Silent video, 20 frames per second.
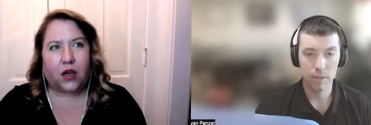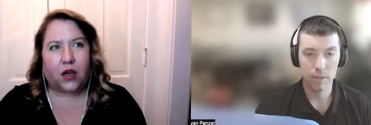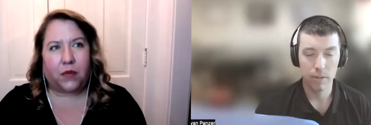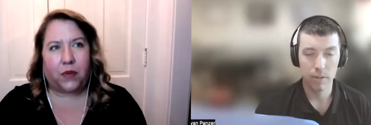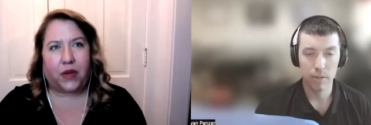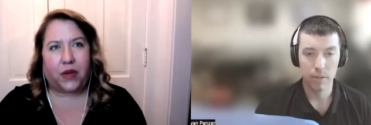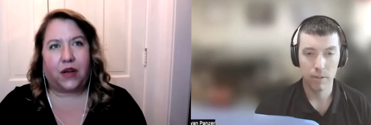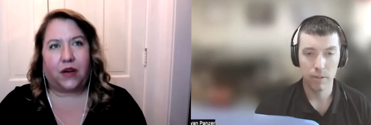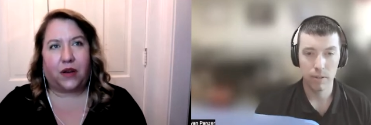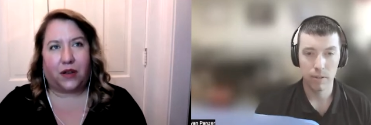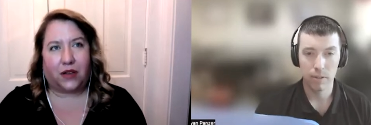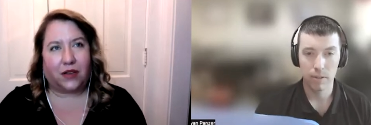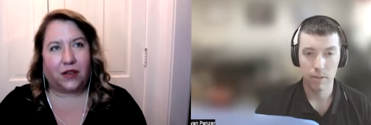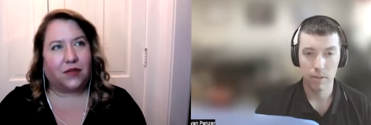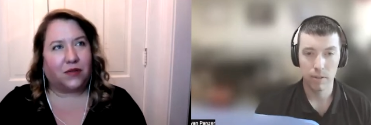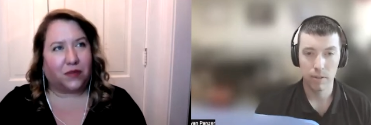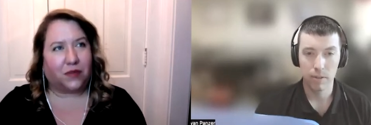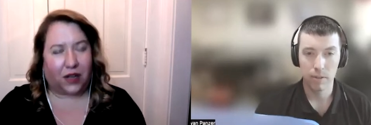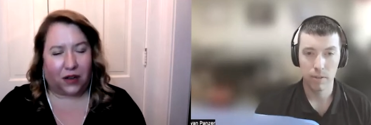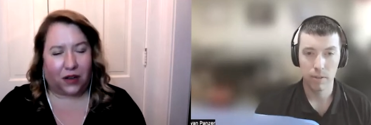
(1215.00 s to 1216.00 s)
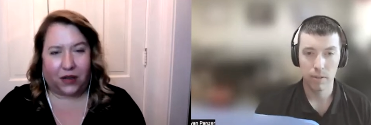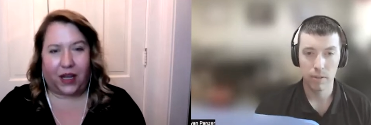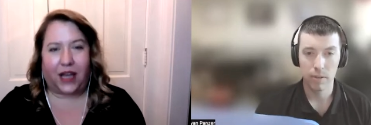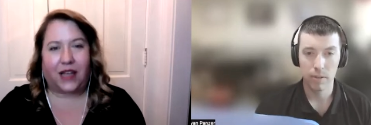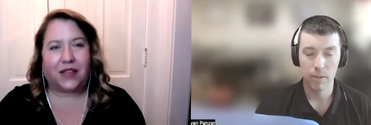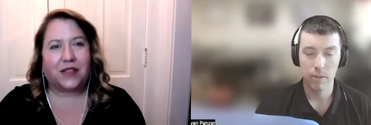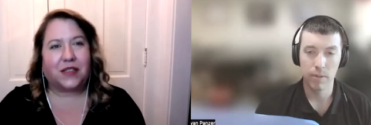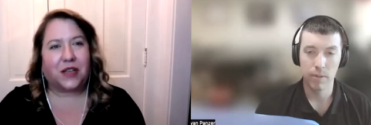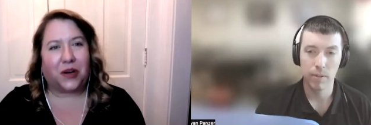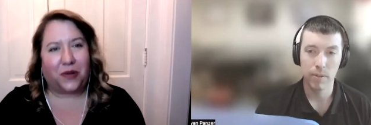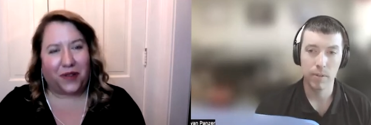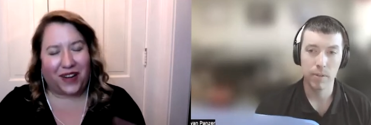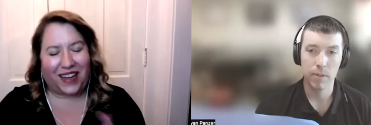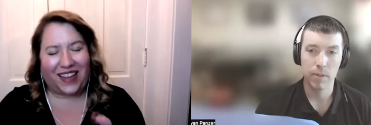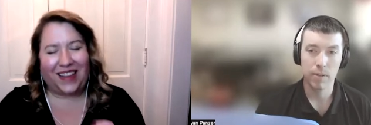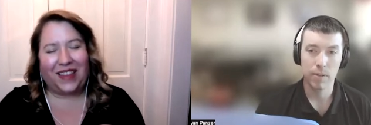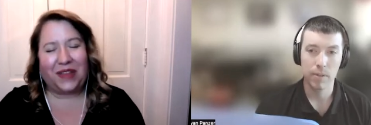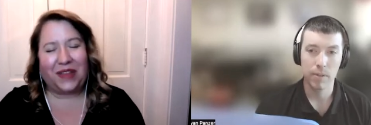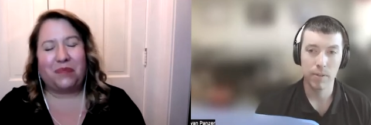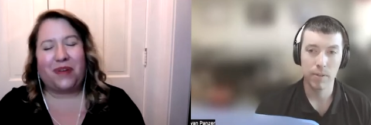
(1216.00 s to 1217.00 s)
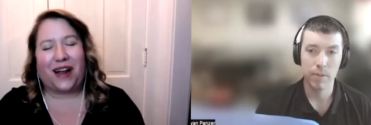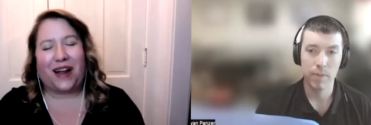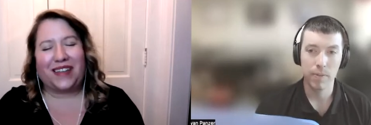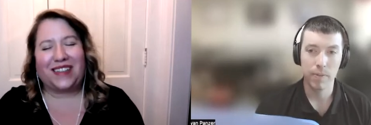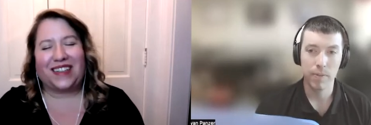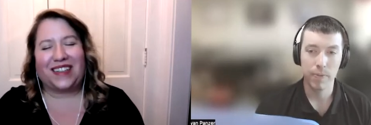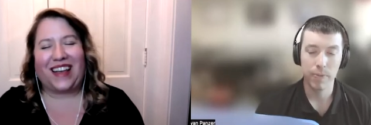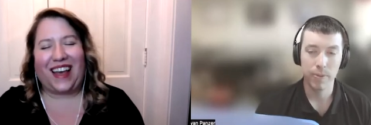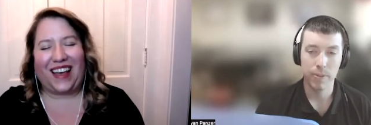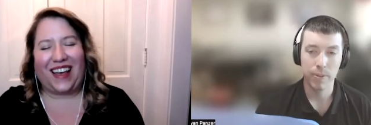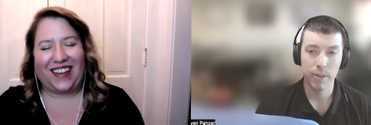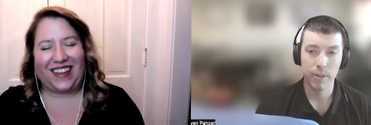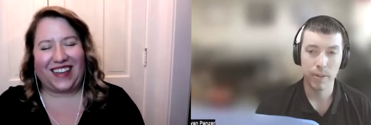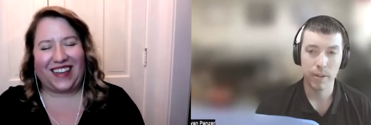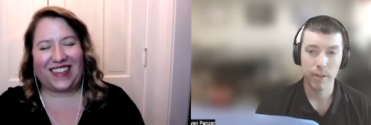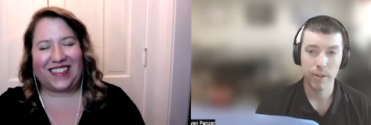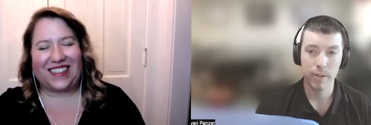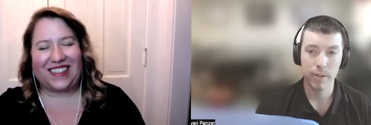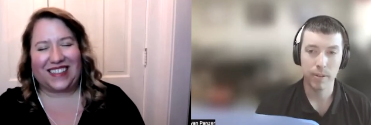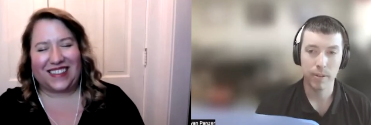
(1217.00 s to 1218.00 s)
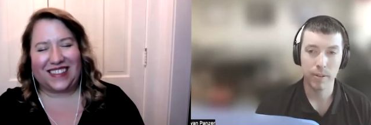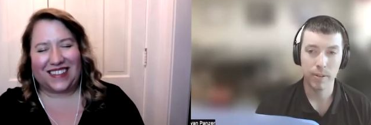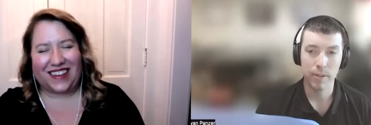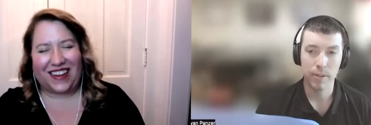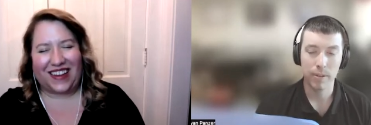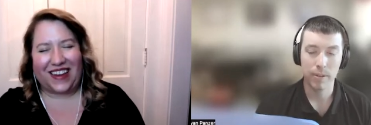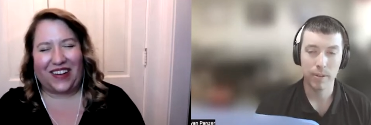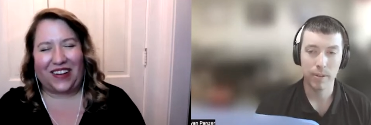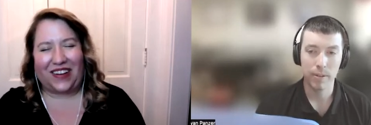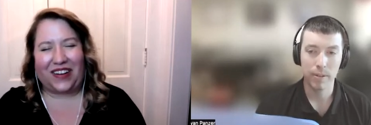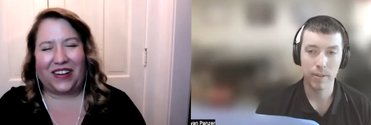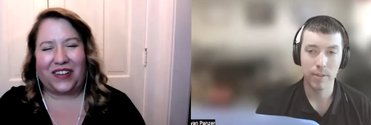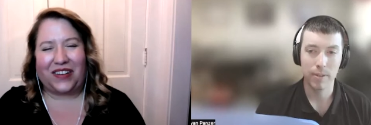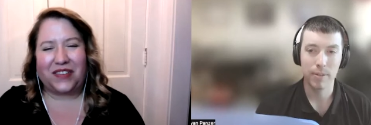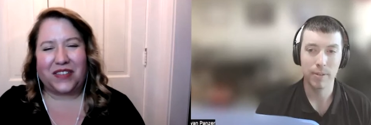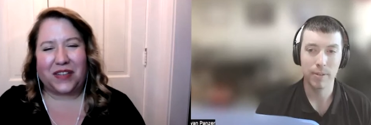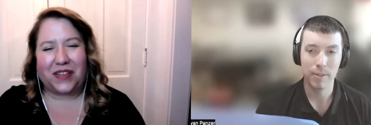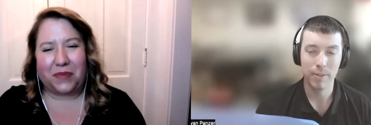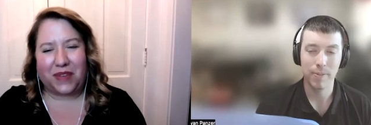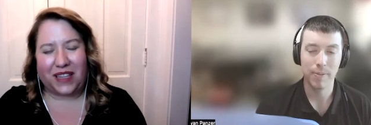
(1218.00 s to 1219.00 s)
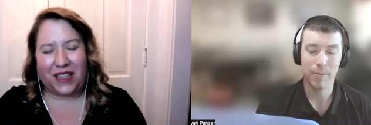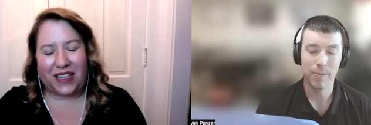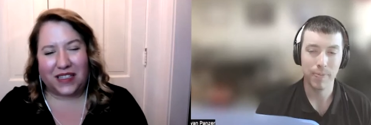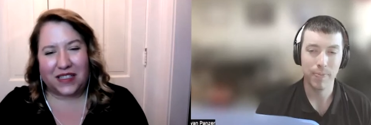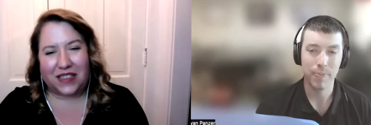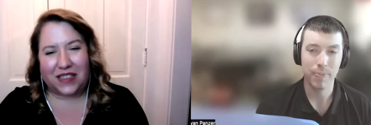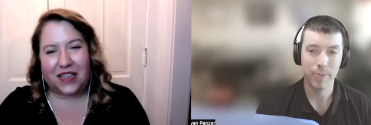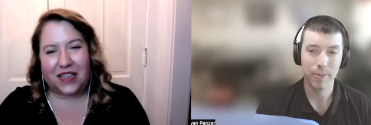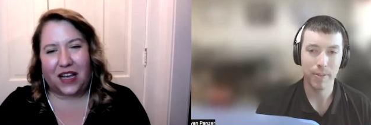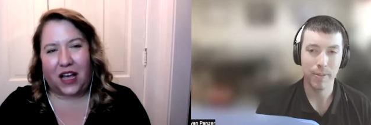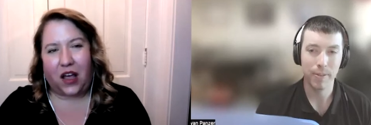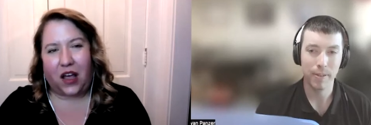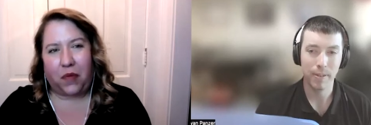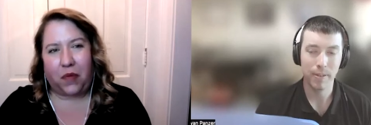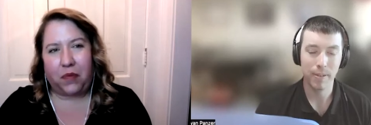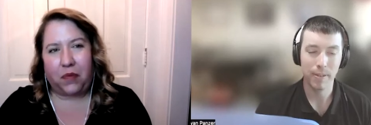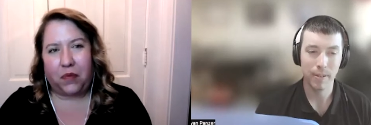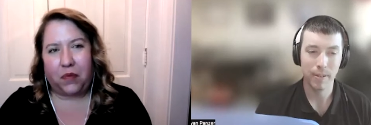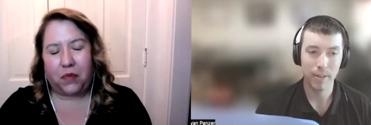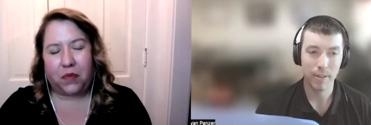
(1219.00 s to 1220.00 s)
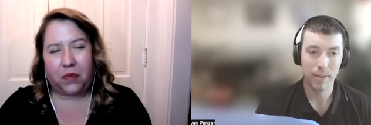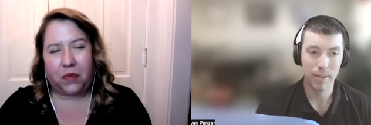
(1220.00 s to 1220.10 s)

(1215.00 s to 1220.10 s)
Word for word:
Speaker 1: We okay. So in the practicalities here of some of this, um,